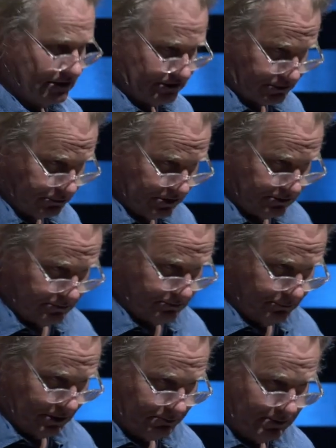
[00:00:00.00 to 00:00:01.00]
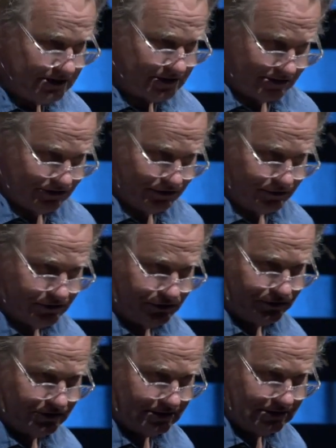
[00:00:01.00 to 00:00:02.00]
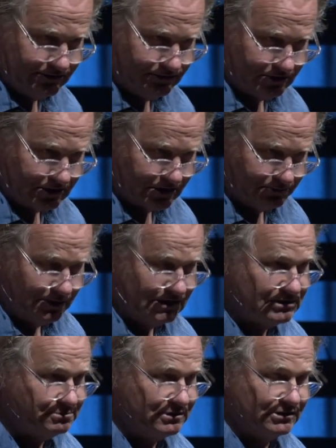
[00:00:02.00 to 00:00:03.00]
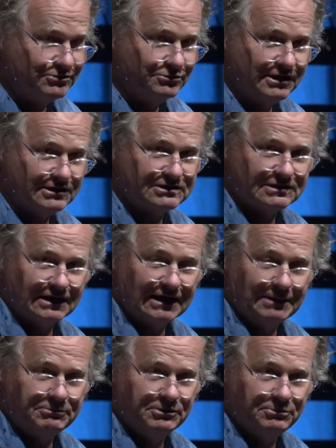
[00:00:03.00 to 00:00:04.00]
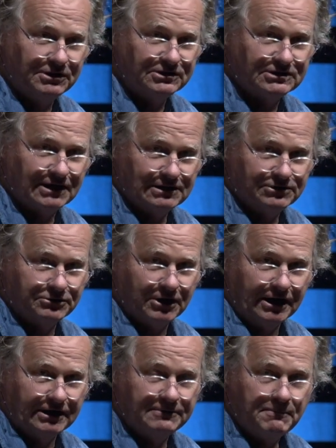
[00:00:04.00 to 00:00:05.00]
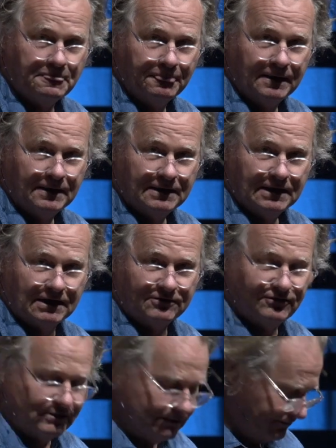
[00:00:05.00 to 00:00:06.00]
as to what message you should deliver in a commencement address. And I happened to be in Telluride at a film